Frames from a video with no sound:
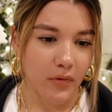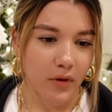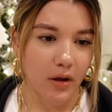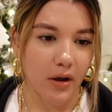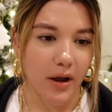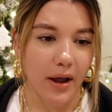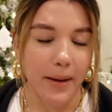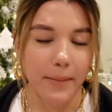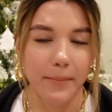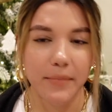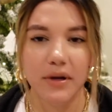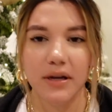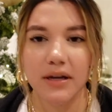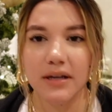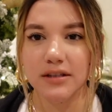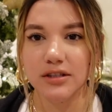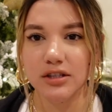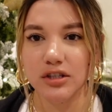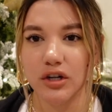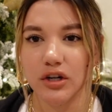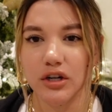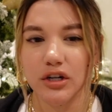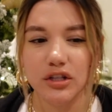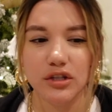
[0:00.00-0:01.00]
Okay, I'm gonna get
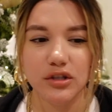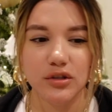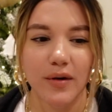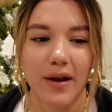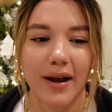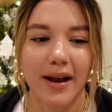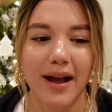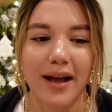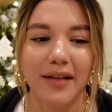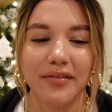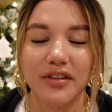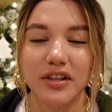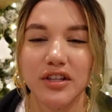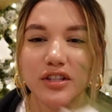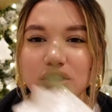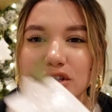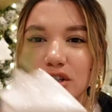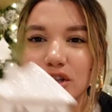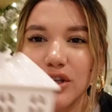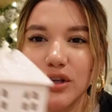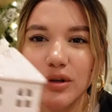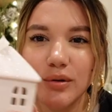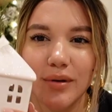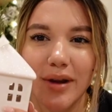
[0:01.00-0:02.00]
started. So I got these
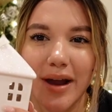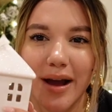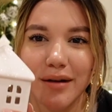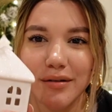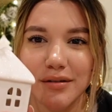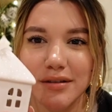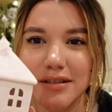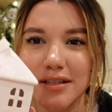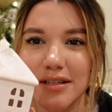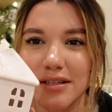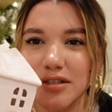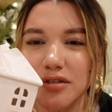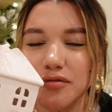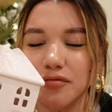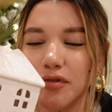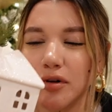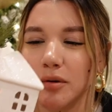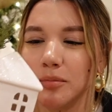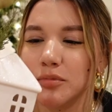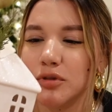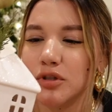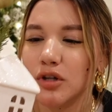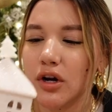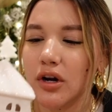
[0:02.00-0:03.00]
cute houses
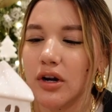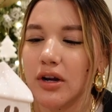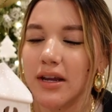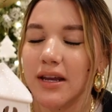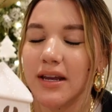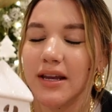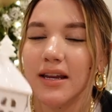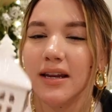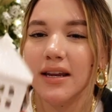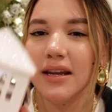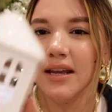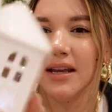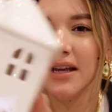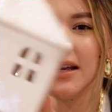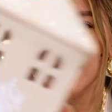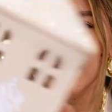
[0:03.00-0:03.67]
from Target.